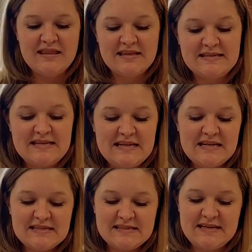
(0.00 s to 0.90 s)
The
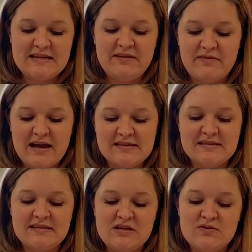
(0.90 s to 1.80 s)
CDC
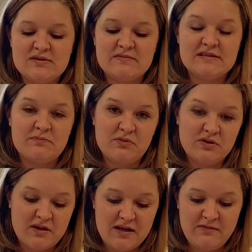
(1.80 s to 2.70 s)
advises the use of simple
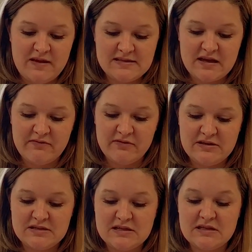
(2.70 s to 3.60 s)
cloth face
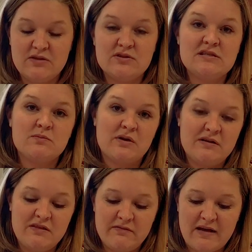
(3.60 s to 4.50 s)
coverings to slow the spread
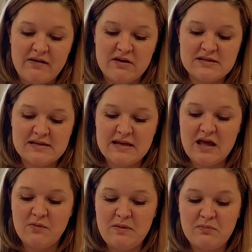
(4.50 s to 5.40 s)
of the virus and
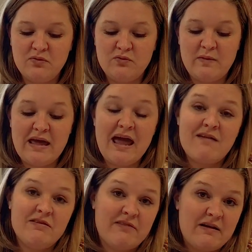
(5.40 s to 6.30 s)
help people who may
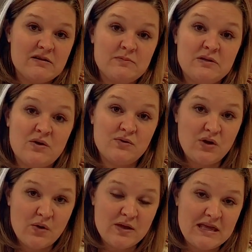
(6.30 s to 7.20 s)
have the virus but don't
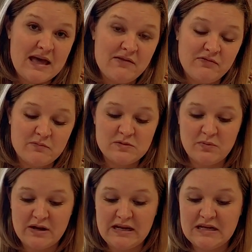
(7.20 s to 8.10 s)
know it yet from
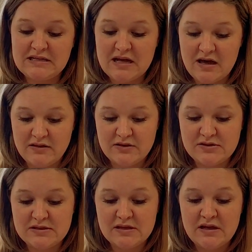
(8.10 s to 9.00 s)
spreading it to
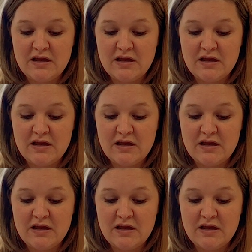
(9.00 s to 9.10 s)
others.